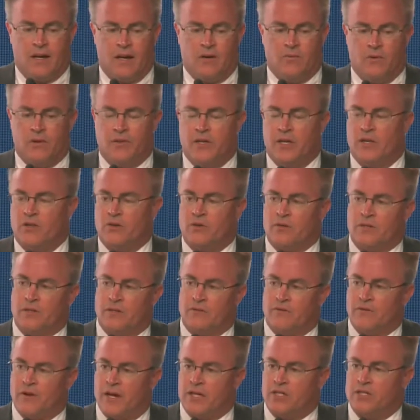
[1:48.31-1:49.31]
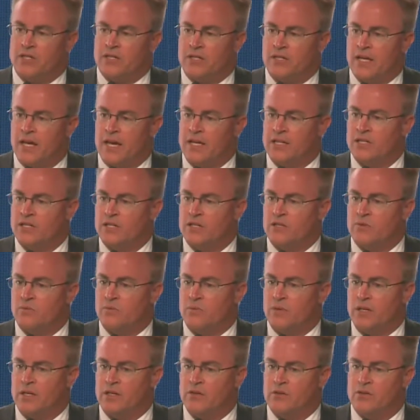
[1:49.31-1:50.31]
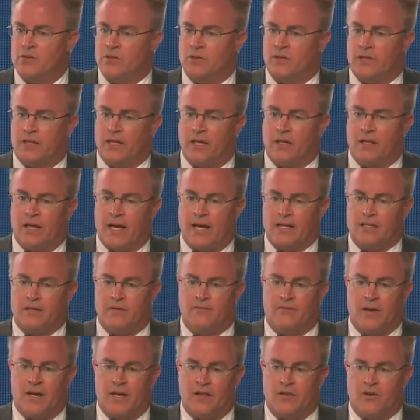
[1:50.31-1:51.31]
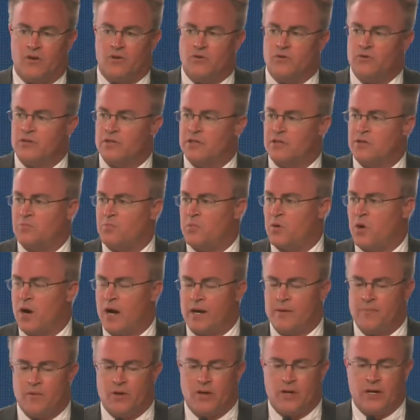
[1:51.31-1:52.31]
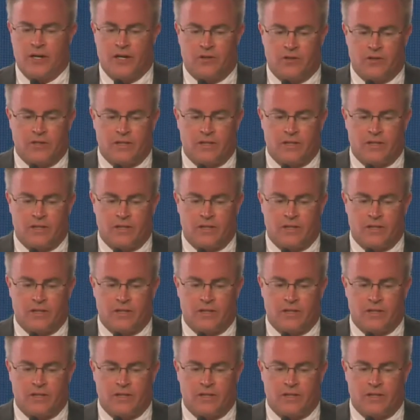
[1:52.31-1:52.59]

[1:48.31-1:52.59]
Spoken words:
Within those infectious agents, we usually classify those as primary or